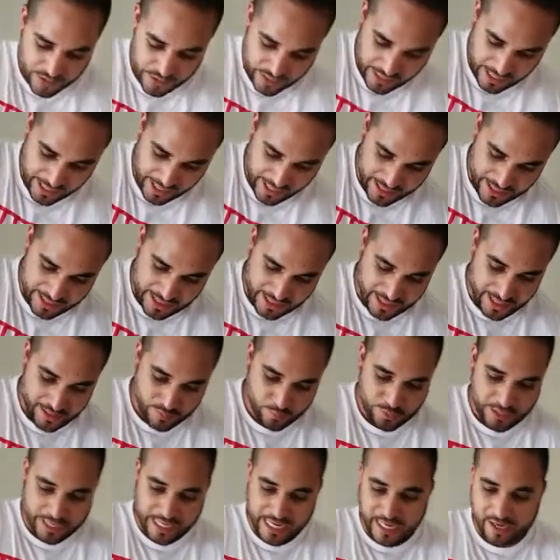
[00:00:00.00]
And then
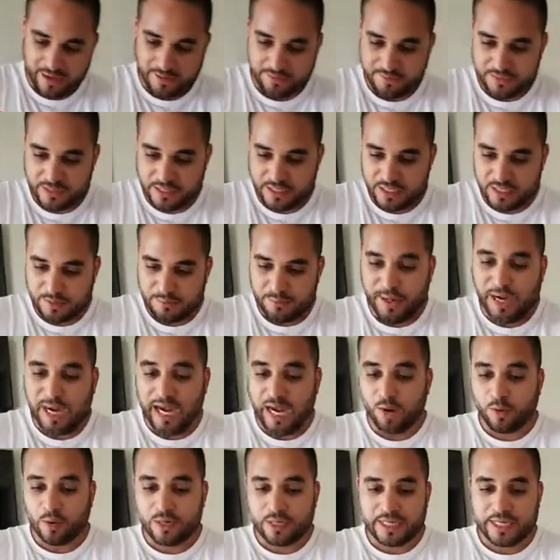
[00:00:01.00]
we have the
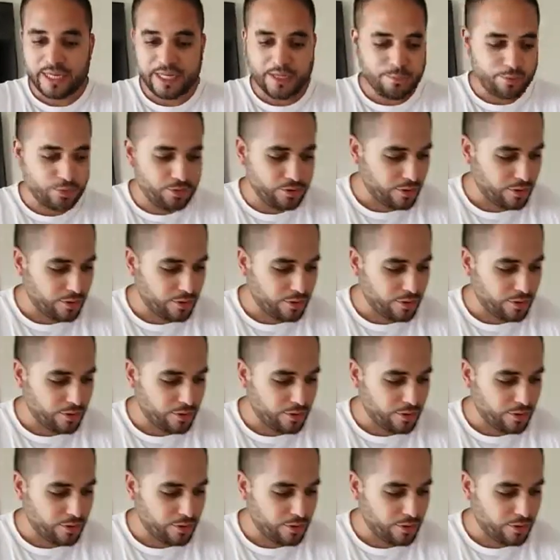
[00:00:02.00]
power cable.